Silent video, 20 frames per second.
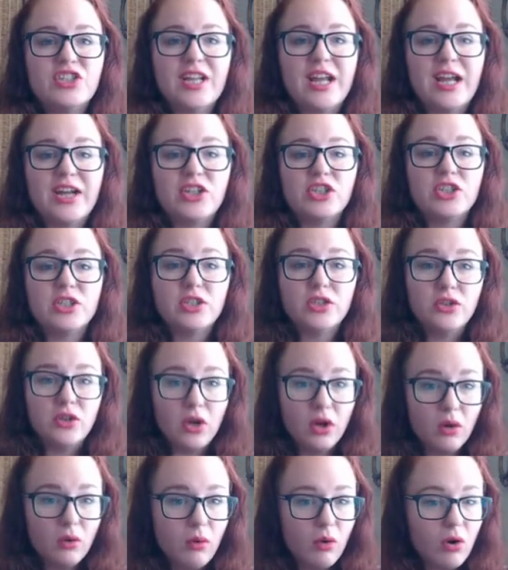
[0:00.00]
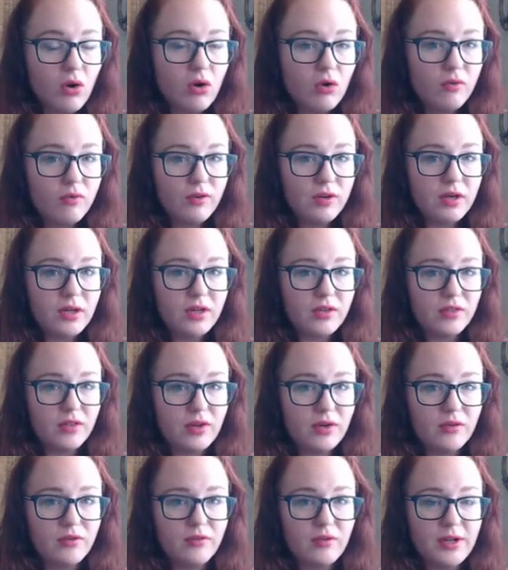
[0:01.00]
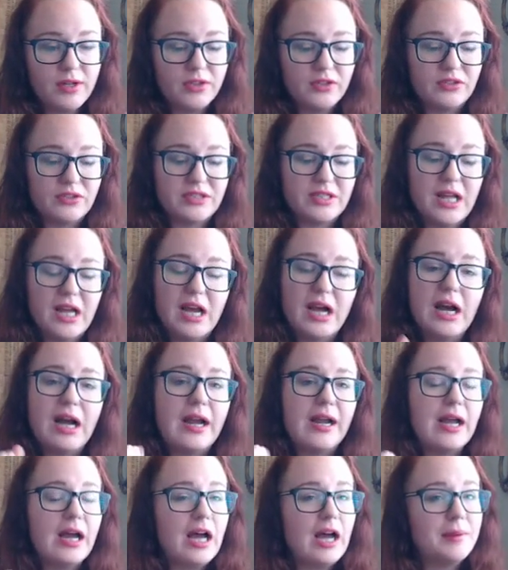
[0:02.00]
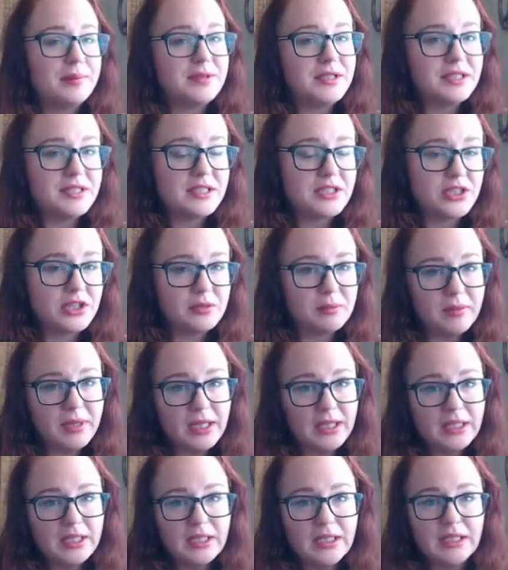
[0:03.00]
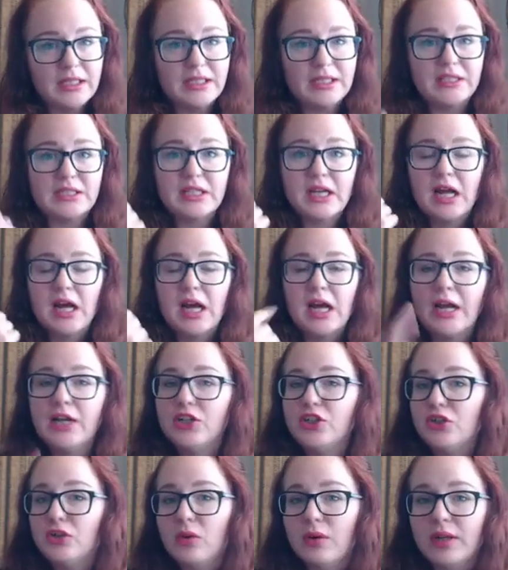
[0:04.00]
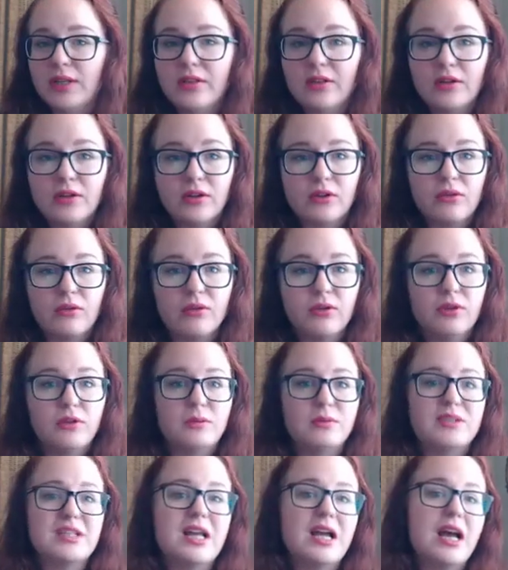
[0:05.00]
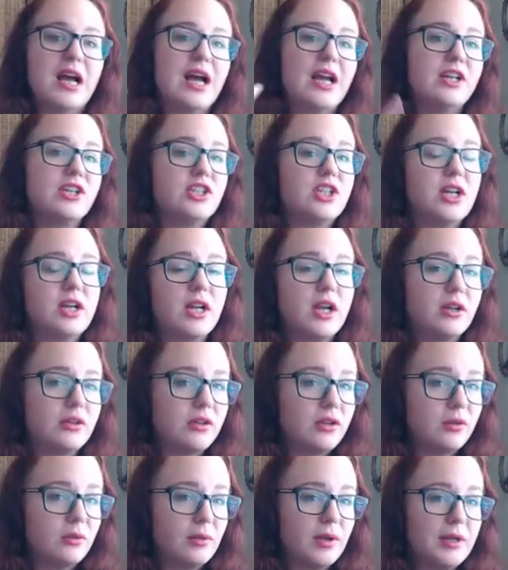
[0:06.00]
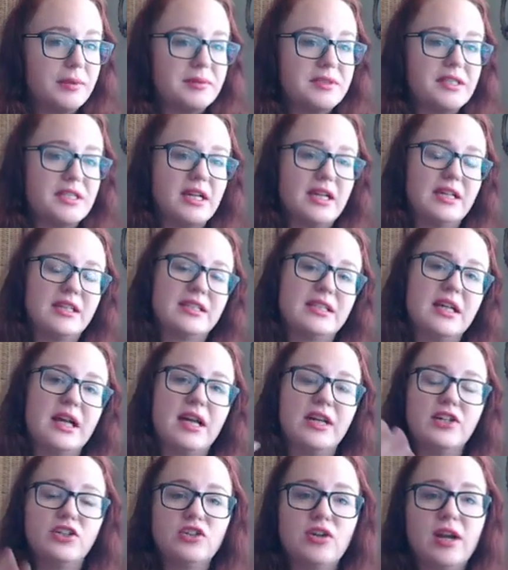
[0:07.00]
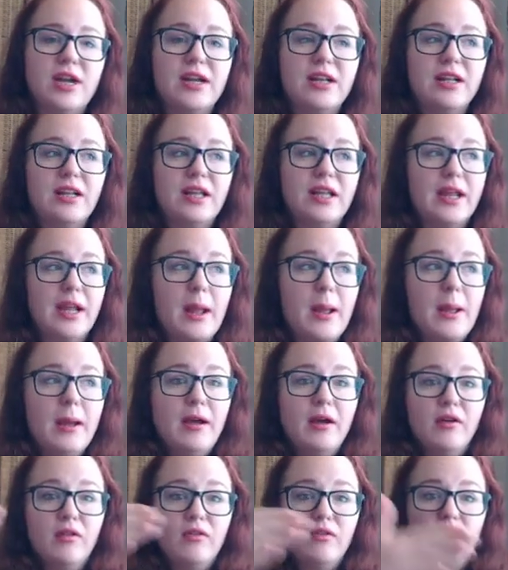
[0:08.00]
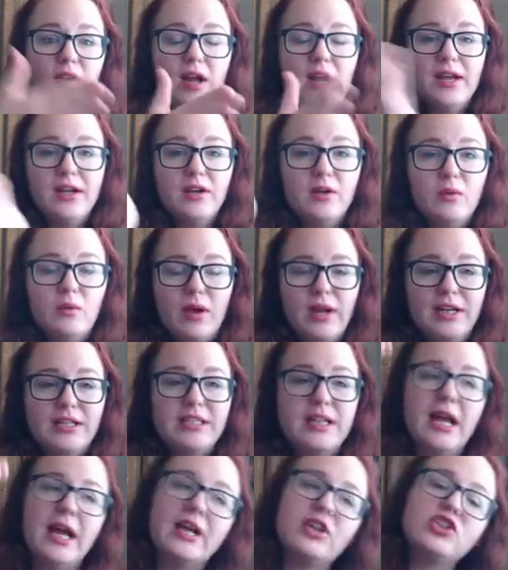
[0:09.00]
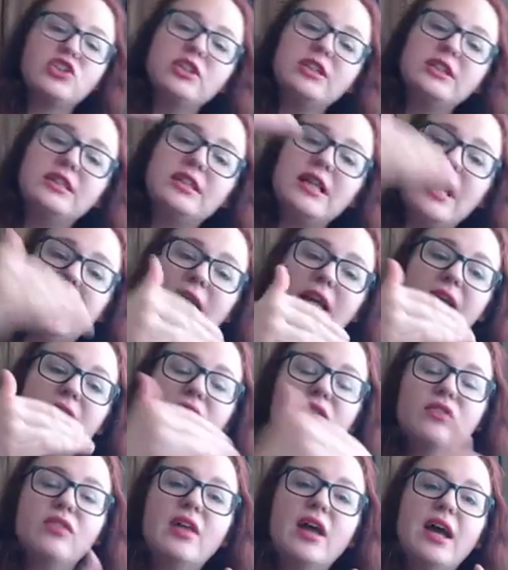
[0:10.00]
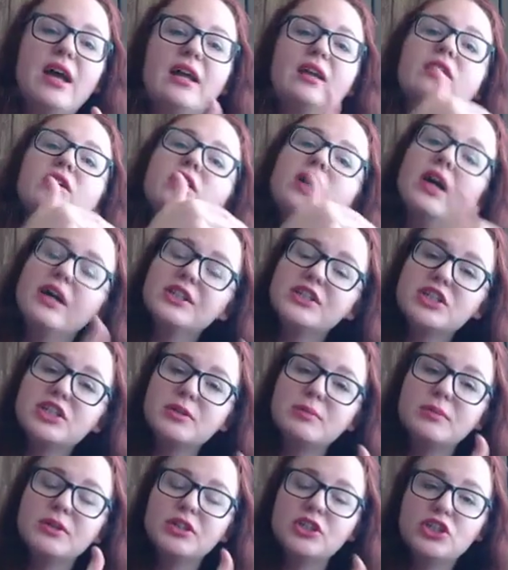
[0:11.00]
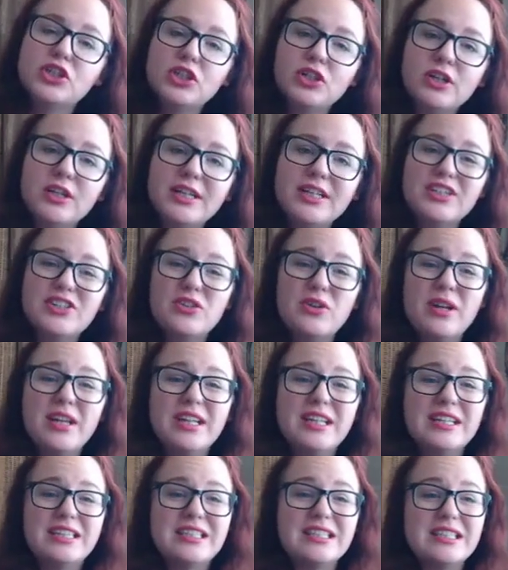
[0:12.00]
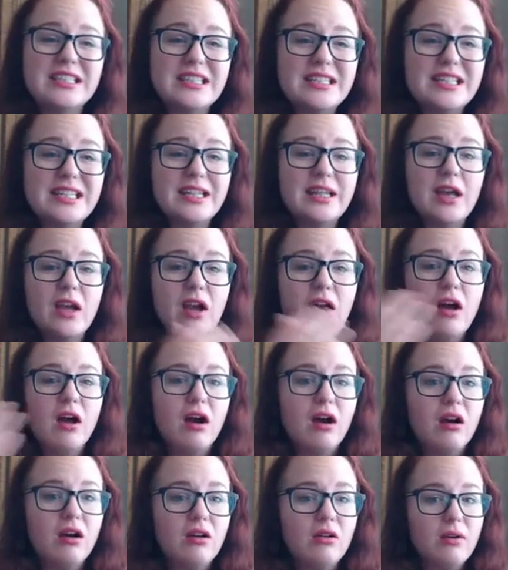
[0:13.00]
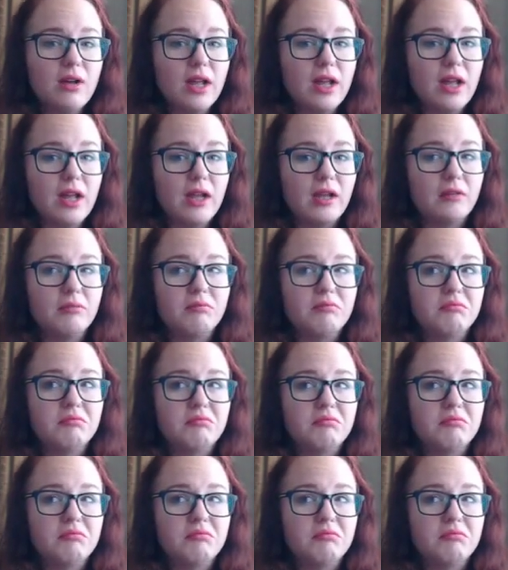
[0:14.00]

to actually go over their funnels. I opt into their mailing list. I join their groups. I check out their websites. I try to like find a way to actually take that customer journey so I can see, okay,